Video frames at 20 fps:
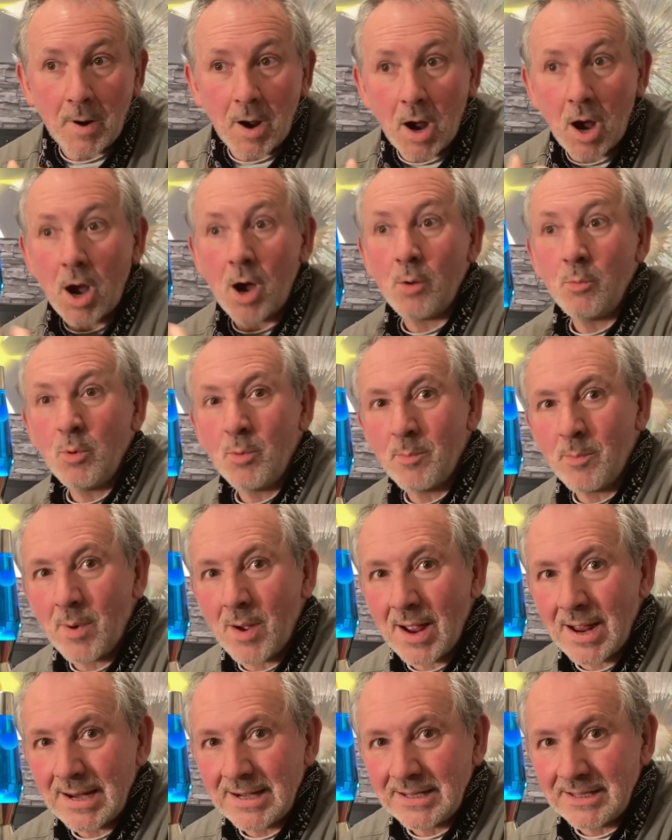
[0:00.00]
I wouldn't
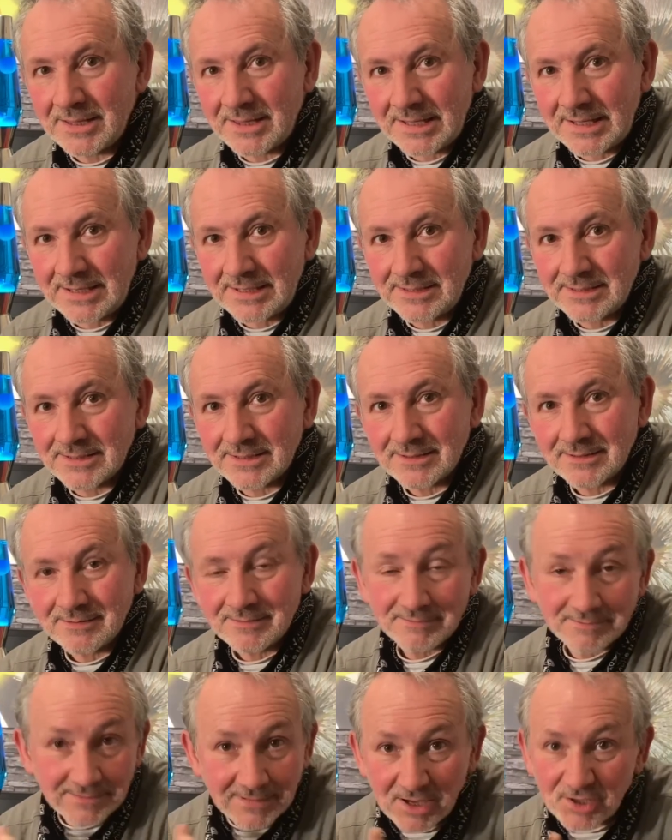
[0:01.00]
buy any of these.
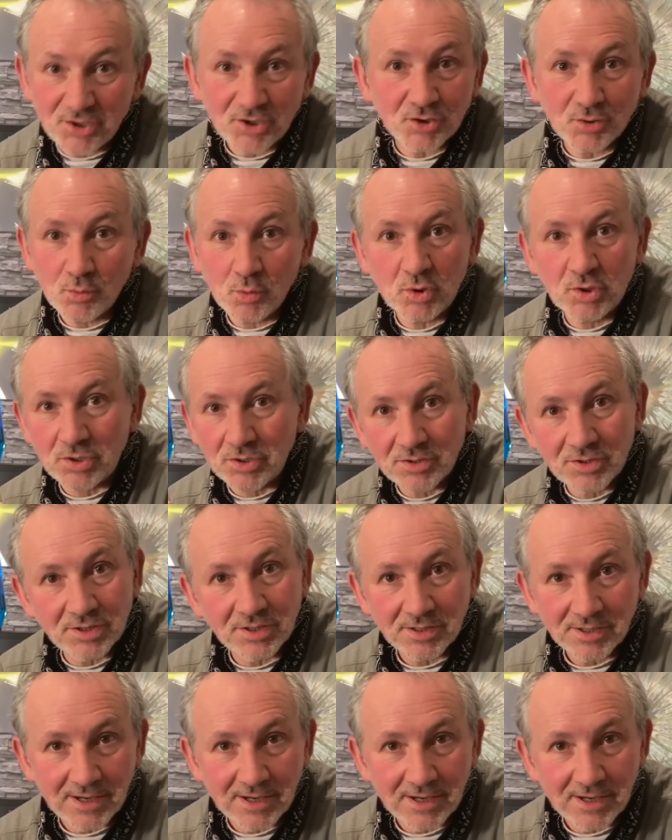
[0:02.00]
I just wouldn't.